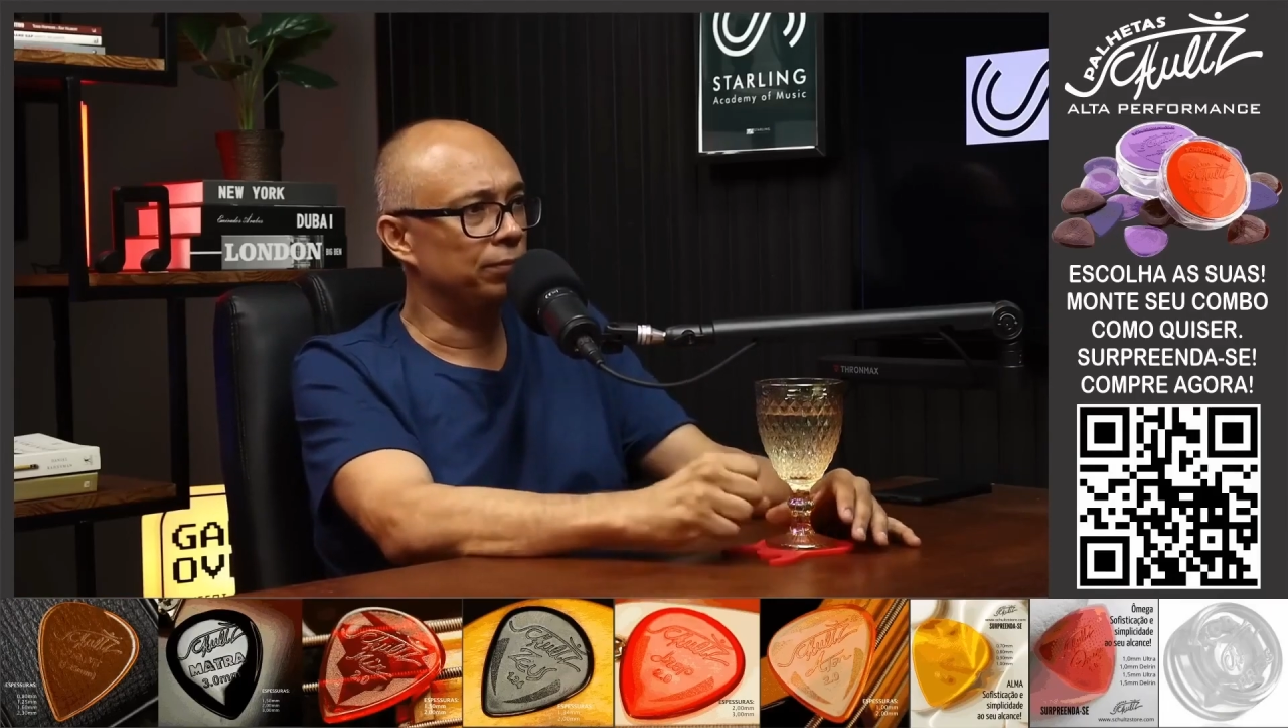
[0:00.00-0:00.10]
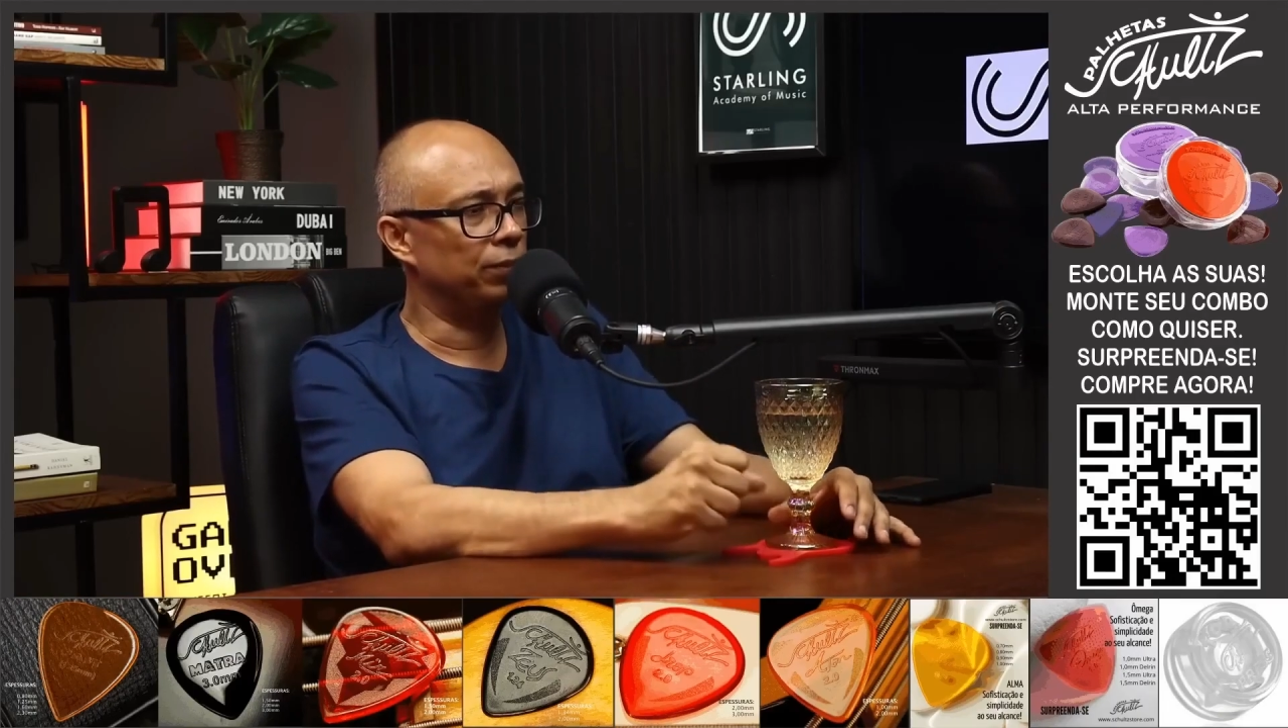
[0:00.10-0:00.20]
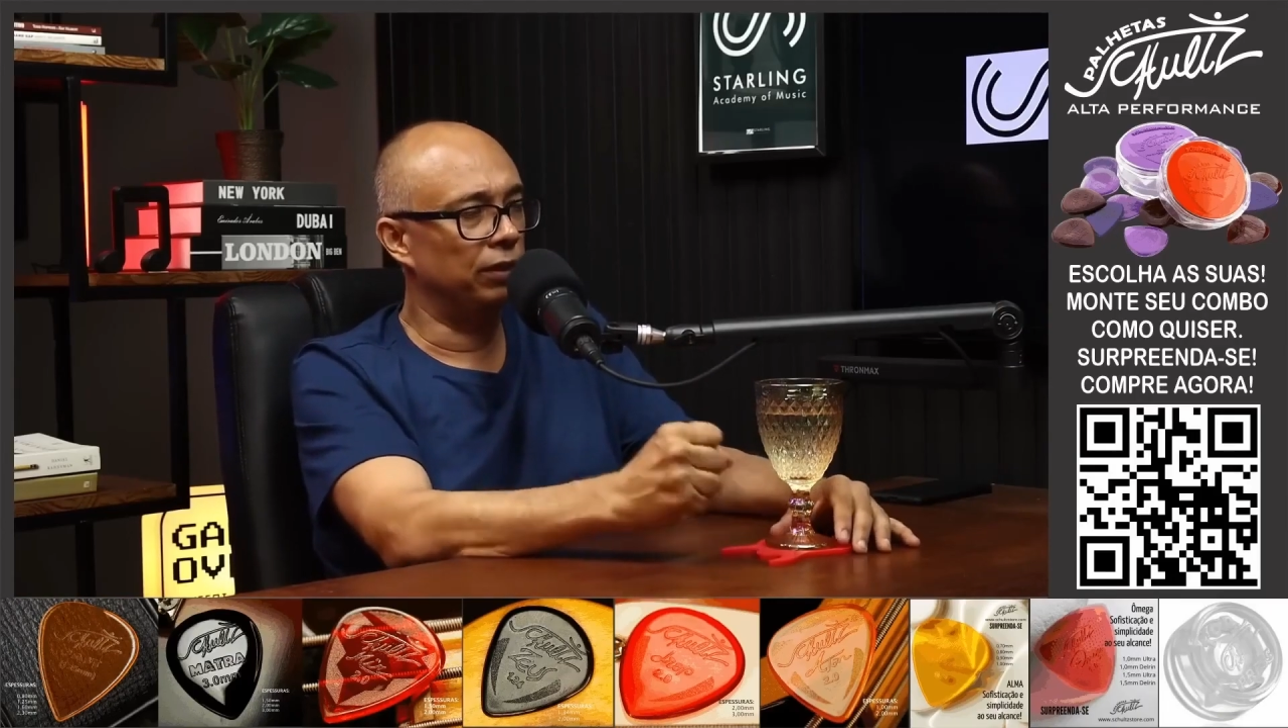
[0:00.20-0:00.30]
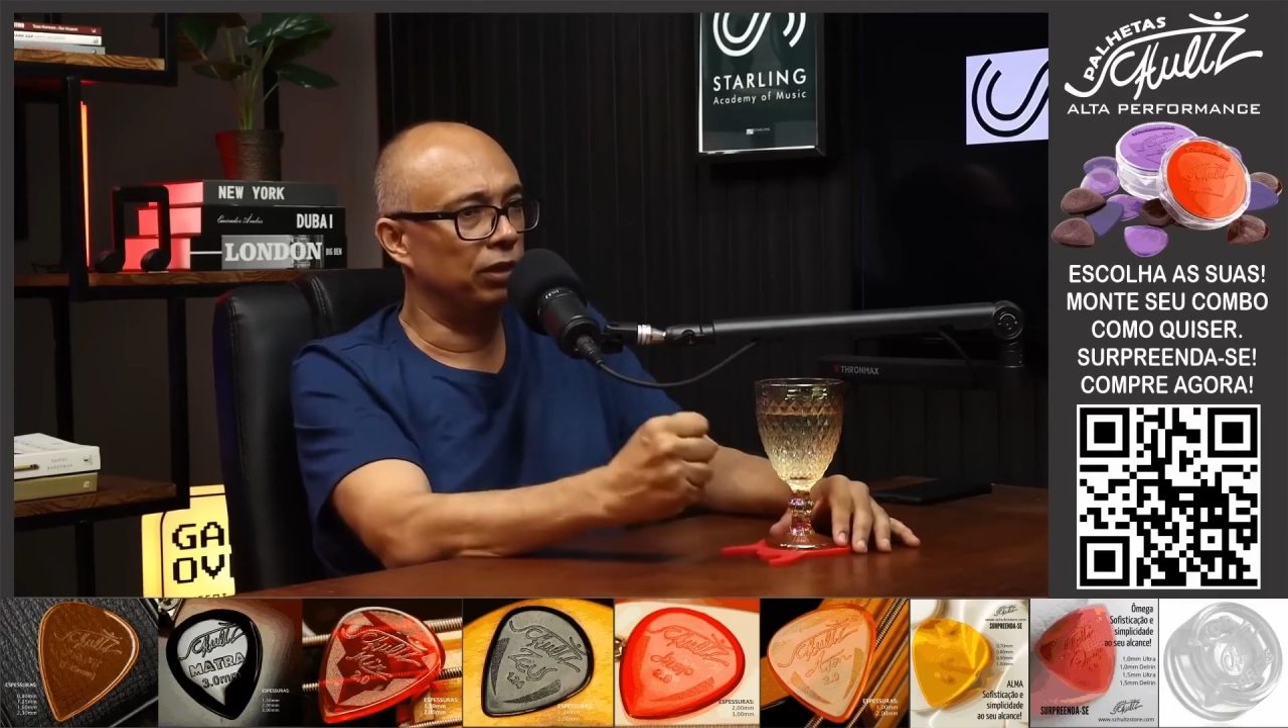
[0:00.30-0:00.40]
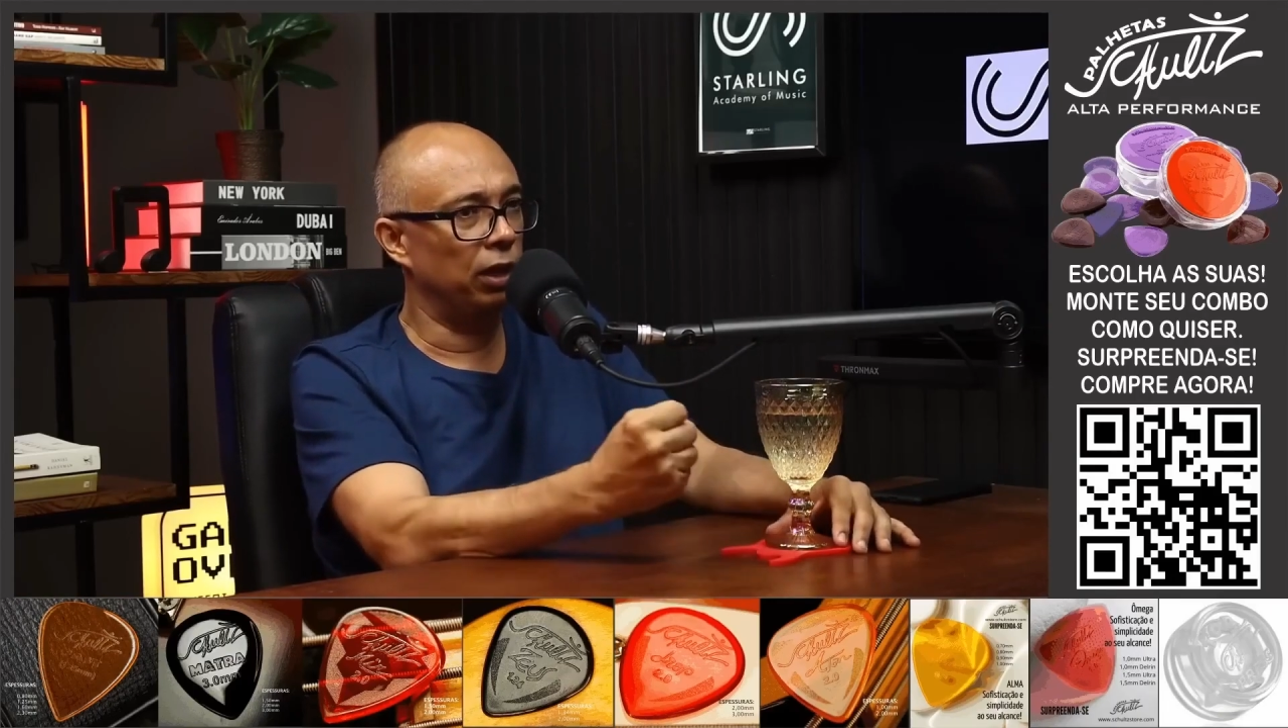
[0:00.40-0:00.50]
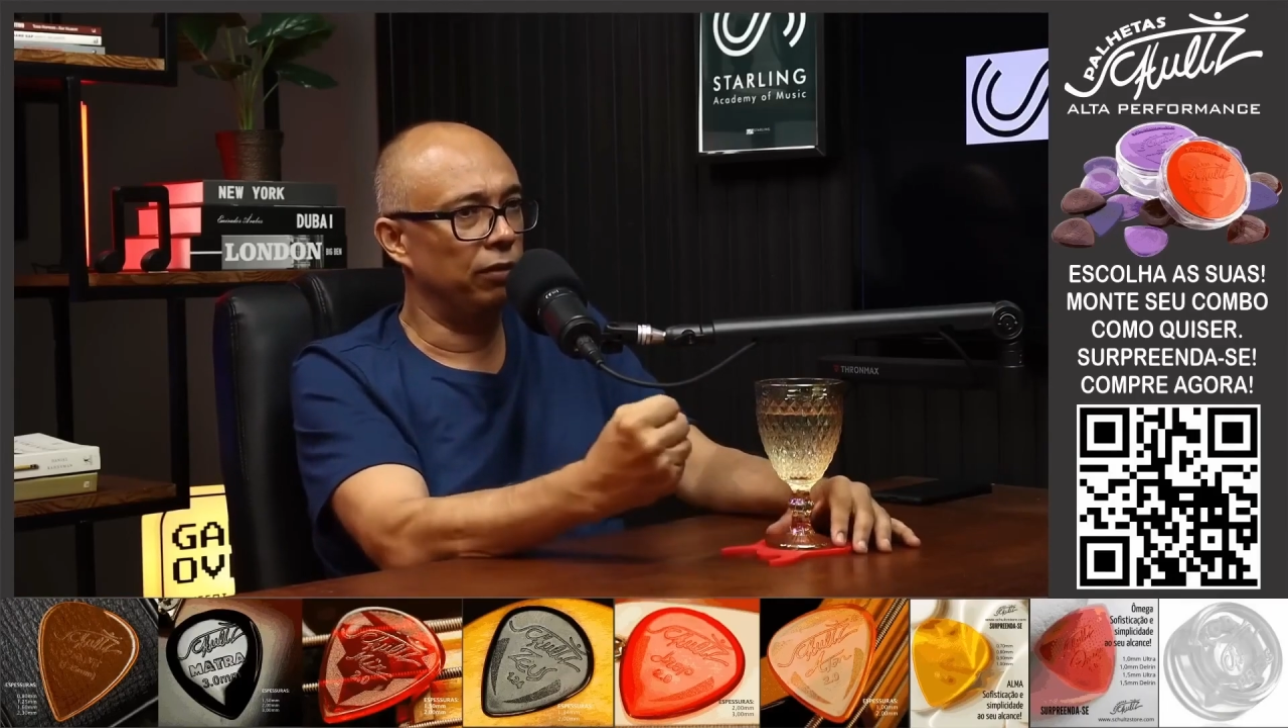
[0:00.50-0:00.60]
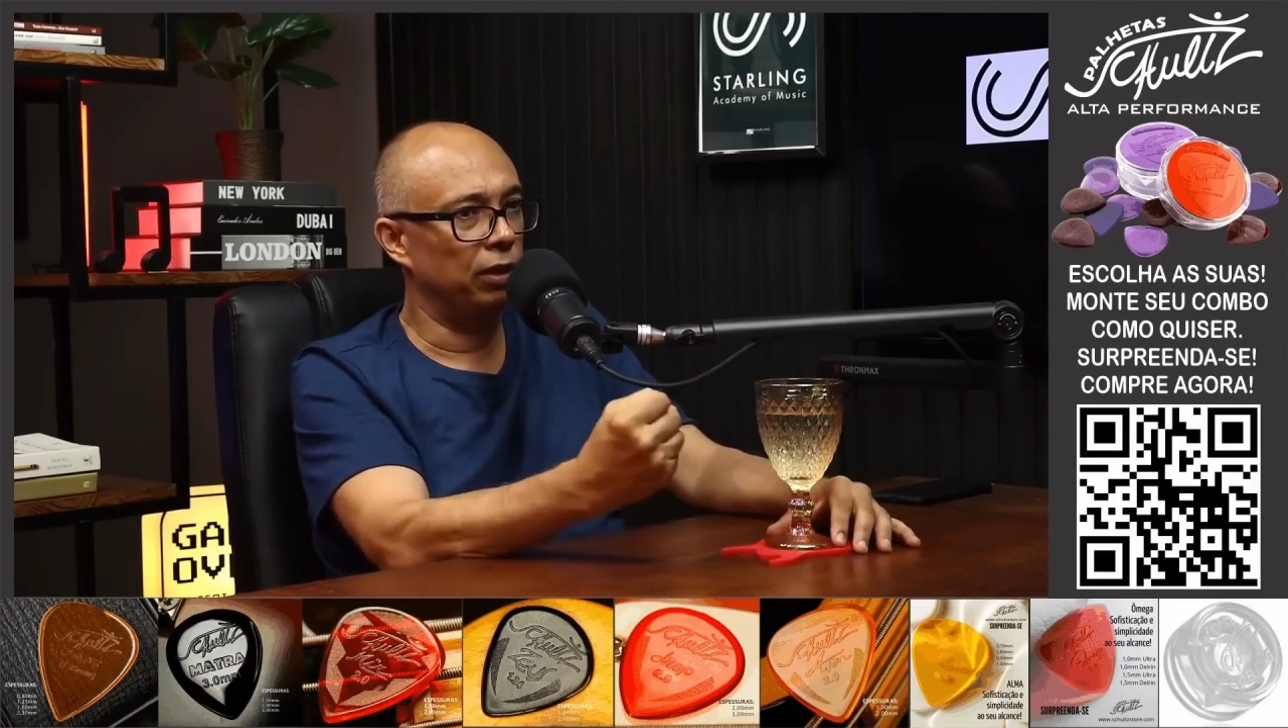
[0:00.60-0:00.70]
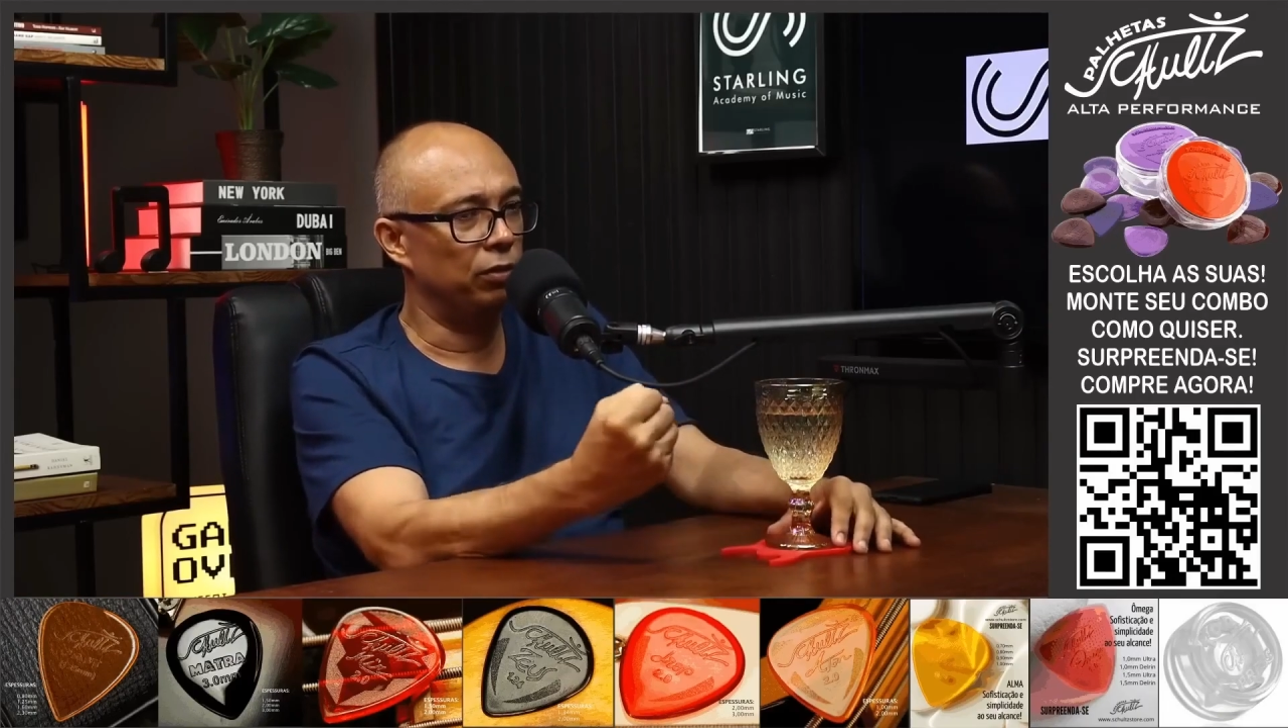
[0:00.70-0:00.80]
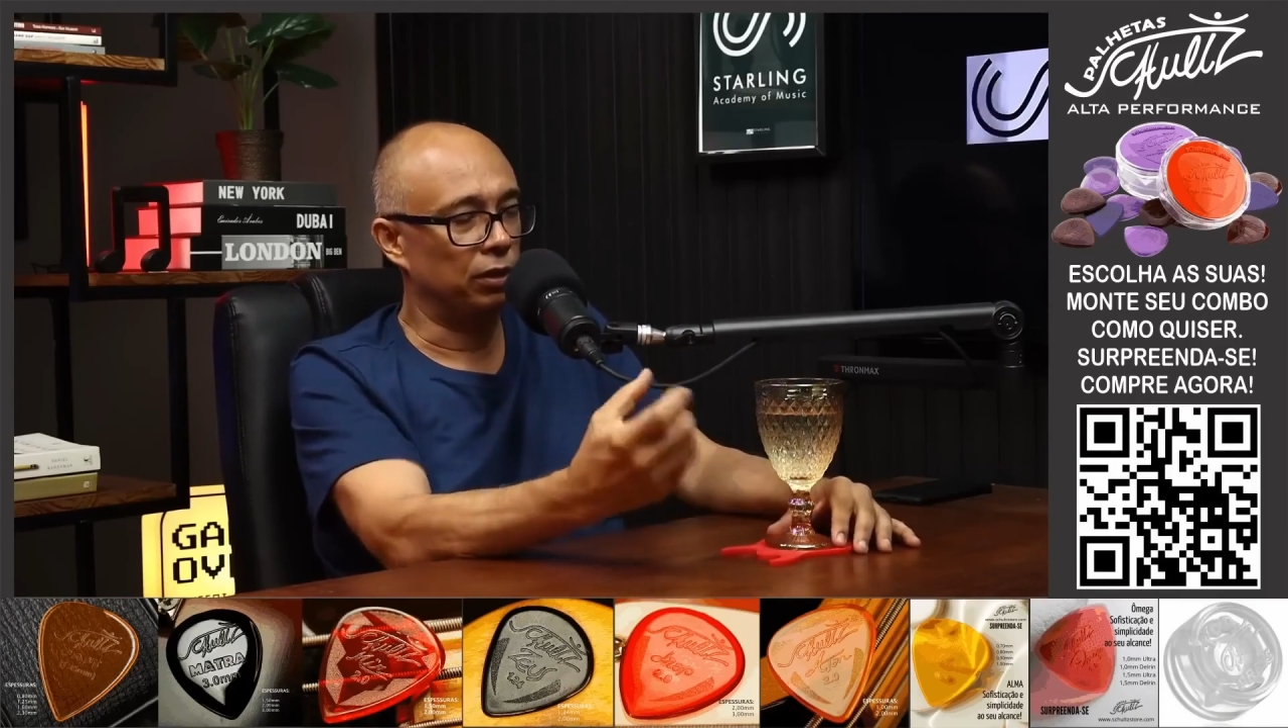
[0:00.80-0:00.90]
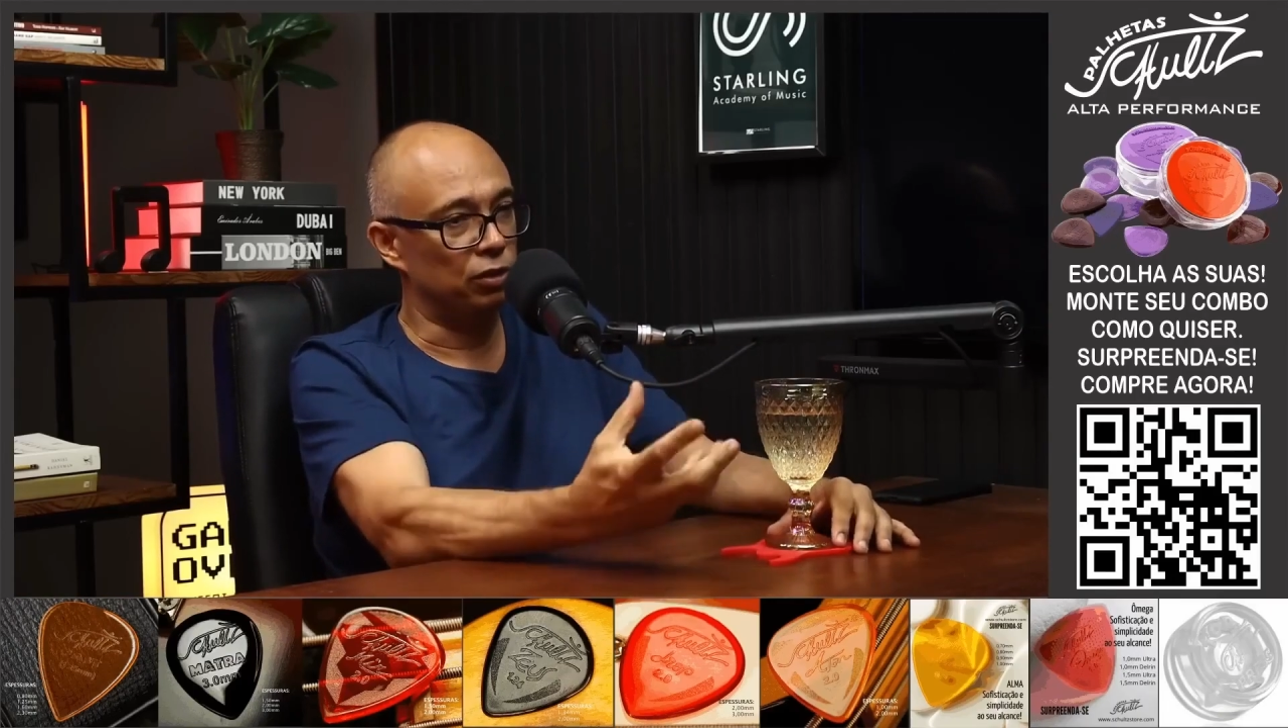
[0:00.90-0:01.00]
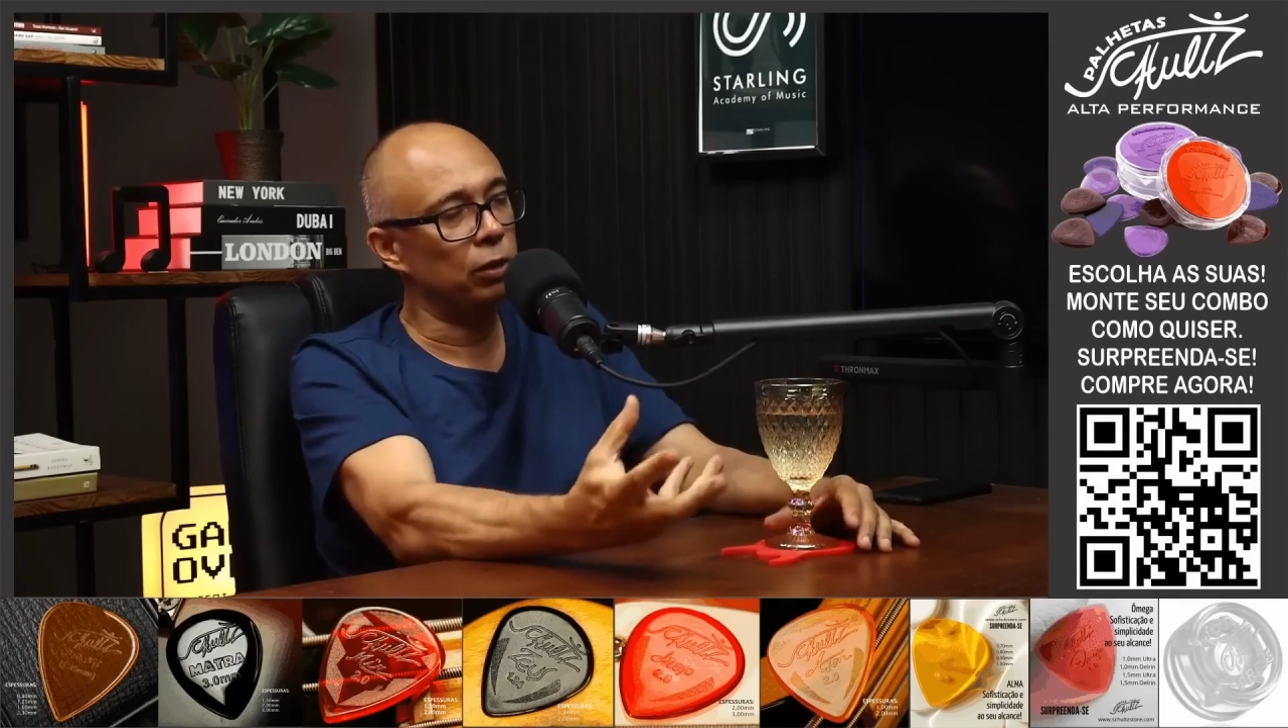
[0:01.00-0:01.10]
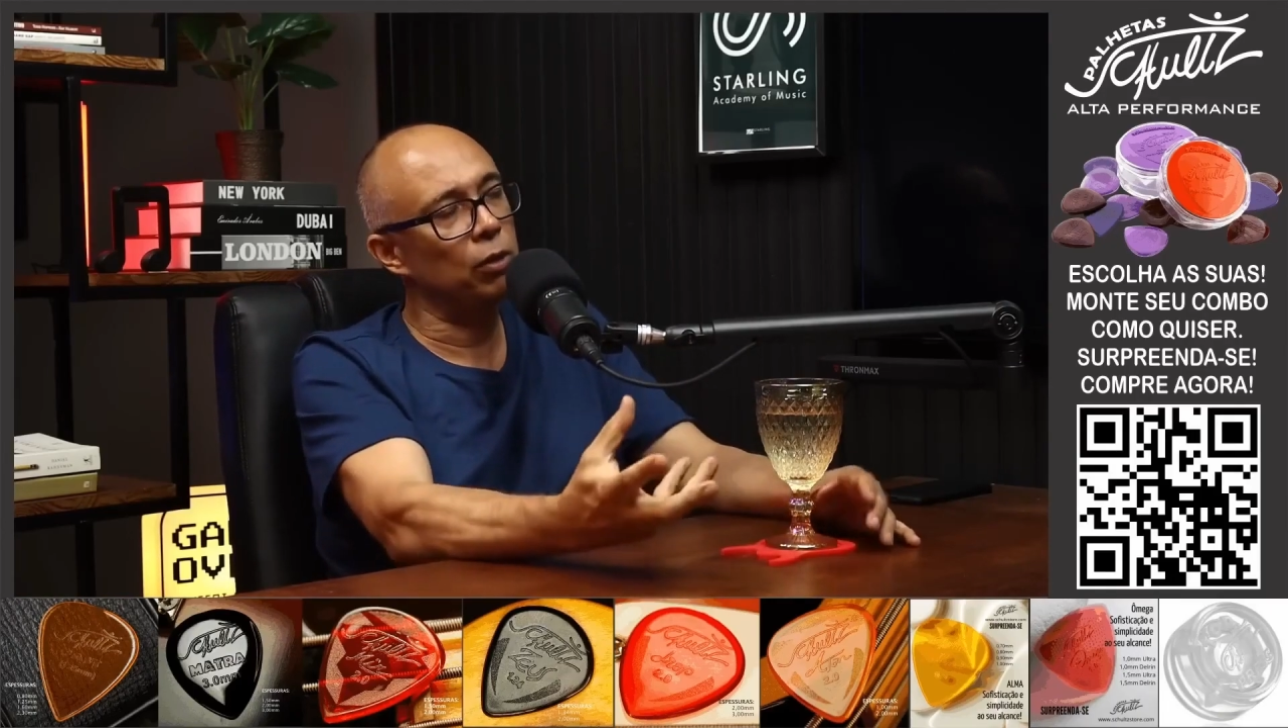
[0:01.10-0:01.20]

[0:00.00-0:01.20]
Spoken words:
achieve the result